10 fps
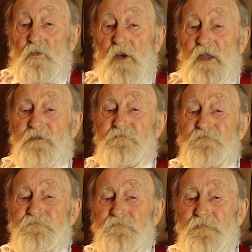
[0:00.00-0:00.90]
Well,
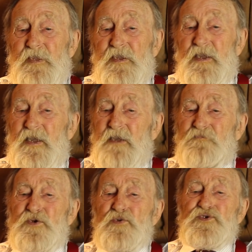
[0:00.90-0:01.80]

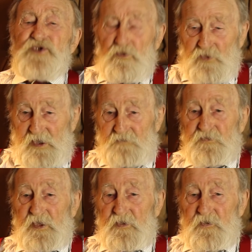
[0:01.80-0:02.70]
if you don't have
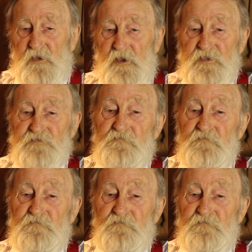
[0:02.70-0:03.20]
that kind